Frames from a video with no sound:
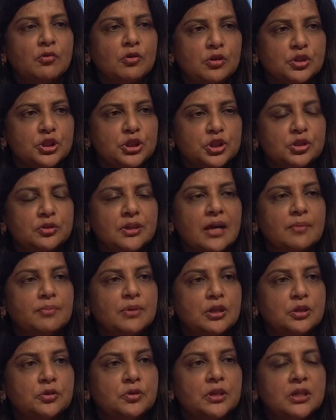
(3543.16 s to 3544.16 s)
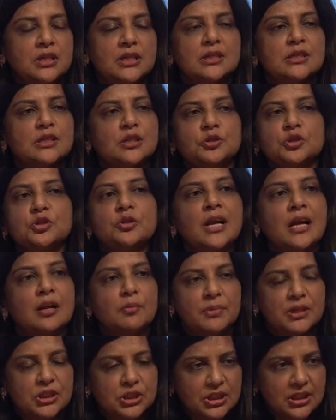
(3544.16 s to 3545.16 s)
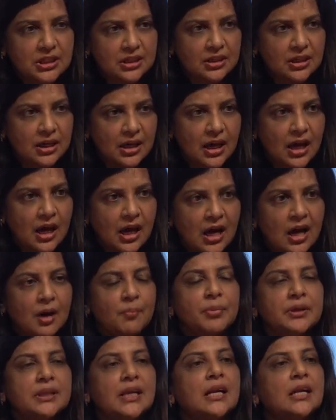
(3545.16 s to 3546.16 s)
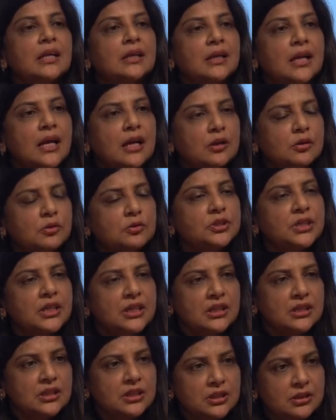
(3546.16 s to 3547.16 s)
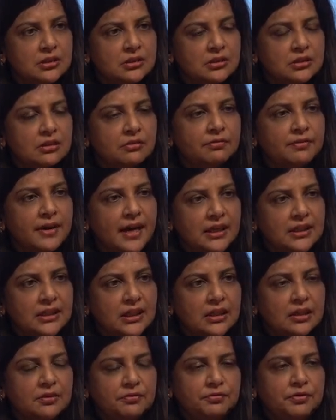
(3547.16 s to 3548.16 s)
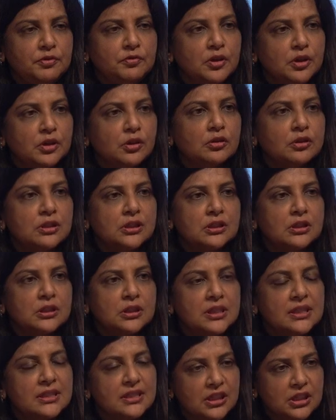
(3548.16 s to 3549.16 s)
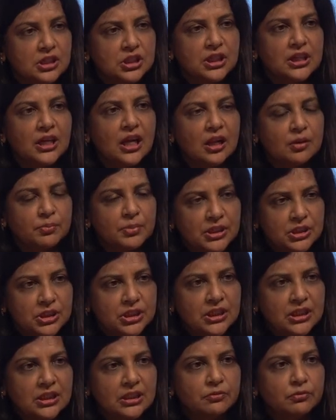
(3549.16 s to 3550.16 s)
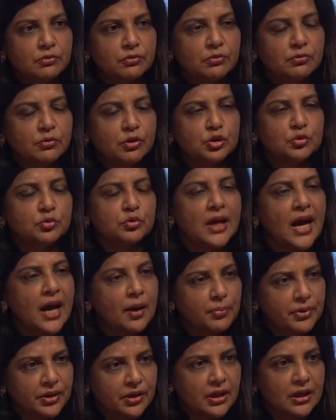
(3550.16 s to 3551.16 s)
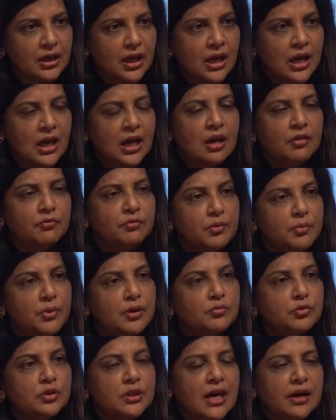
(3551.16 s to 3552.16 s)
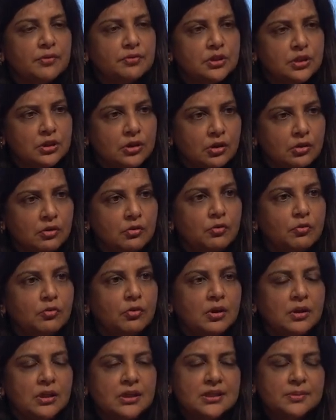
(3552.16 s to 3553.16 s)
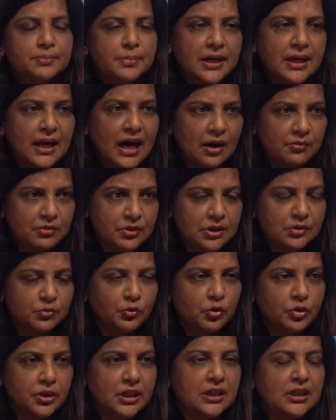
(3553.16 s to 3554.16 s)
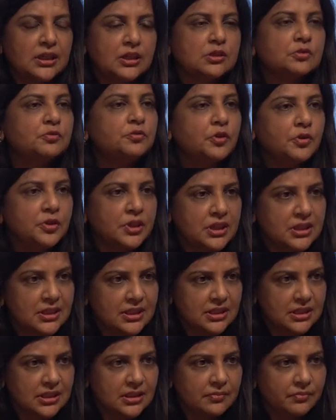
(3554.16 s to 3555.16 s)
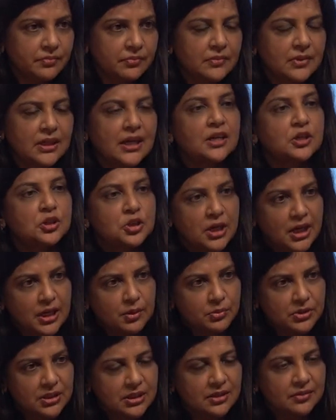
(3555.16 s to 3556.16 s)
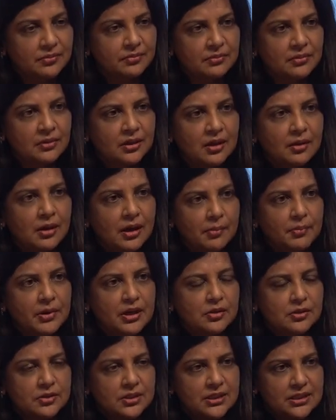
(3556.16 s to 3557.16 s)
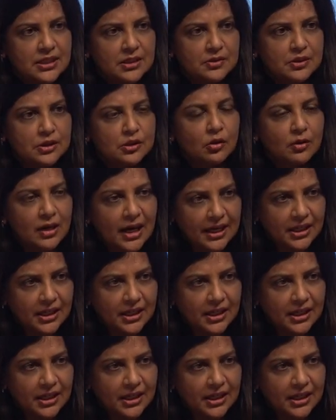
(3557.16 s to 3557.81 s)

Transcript: was, should I be doing research on LPG? But then I looked into the fact that if we were not researching LPG, what would happen? Women would have to go, spend hours walking into forest, get raped, because there's no...